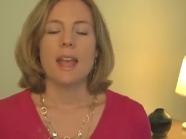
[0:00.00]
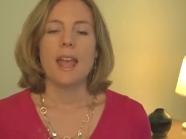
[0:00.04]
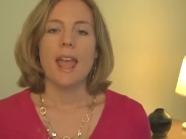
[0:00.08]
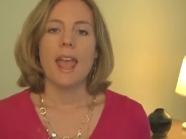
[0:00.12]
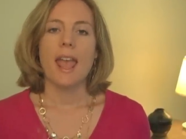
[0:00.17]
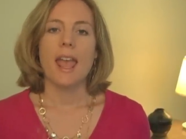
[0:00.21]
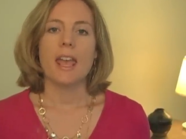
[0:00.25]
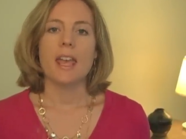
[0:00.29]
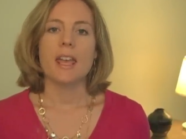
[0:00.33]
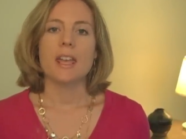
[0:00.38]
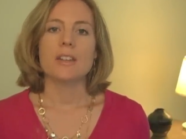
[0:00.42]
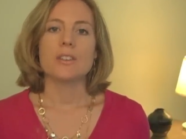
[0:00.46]

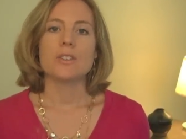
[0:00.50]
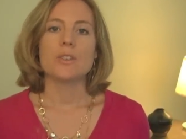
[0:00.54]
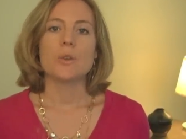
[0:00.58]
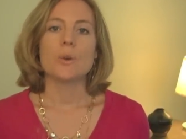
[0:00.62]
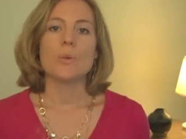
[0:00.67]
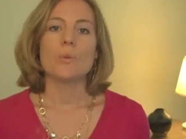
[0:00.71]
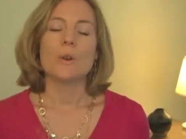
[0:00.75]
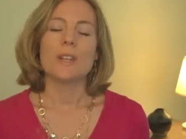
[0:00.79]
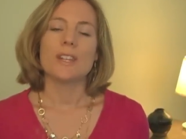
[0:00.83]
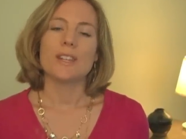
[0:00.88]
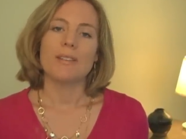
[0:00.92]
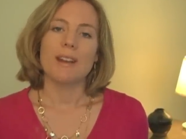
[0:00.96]
And
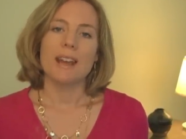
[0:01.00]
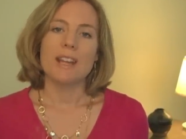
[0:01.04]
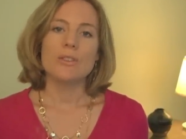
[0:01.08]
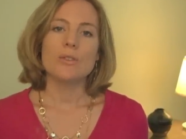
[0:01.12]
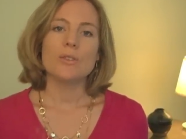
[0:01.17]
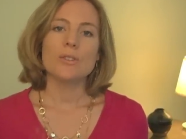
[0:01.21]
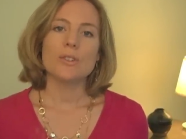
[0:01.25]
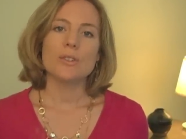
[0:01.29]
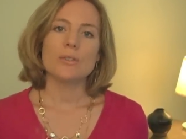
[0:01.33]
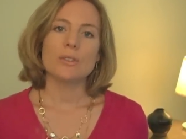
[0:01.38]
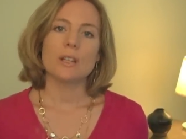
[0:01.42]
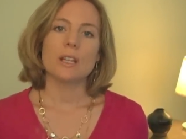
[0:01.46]
when your
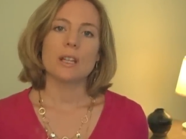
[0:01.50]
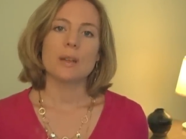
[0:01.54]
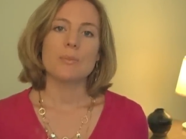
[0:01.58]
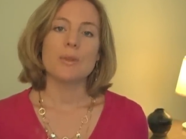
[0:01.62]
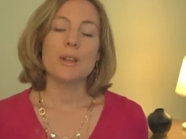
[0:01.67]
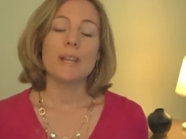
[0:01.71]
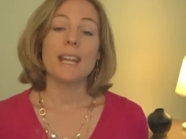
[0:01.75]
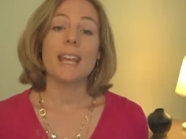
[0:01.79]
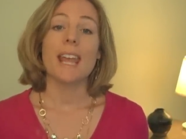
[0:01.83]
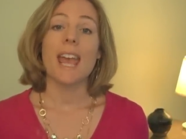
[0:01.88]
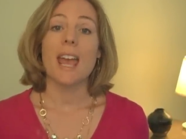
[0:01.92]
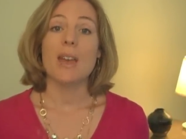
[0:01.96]
angels
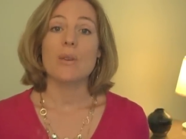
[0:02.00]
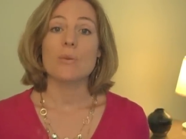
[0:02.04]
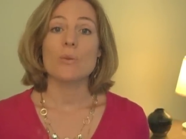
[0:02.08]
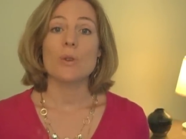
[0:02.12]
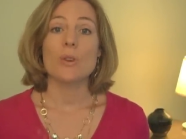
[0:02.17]
communicate